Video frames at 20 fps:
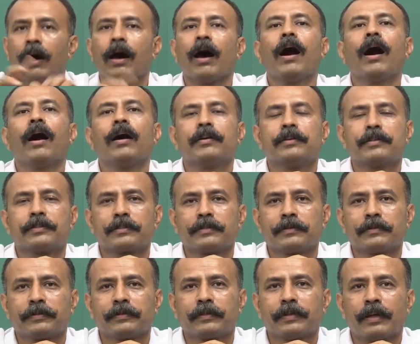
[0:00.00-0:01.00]
art
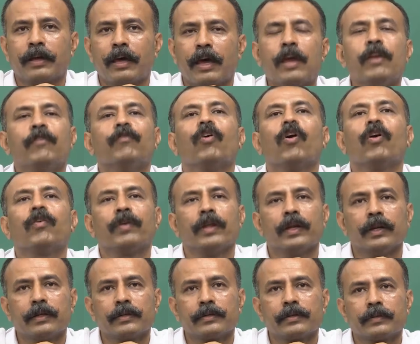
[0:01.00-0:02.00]
involved
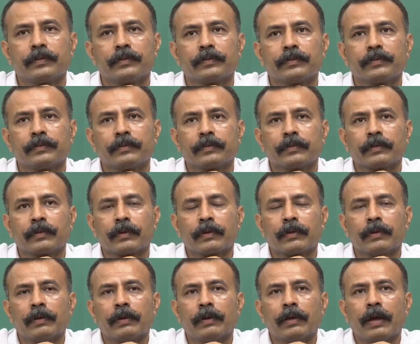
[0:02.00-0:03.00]
in it.
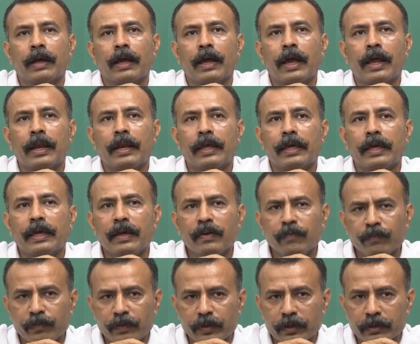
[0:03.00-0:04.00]
And if
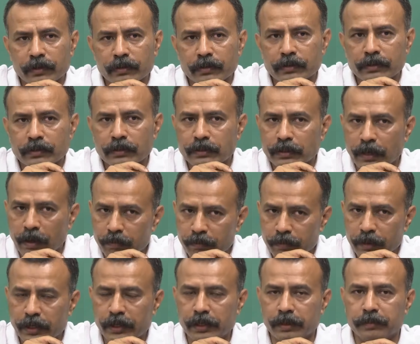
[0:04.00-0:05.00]

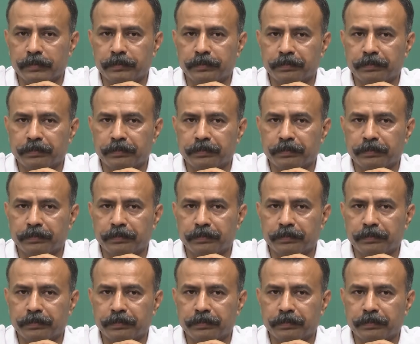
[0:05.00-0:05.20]
somebody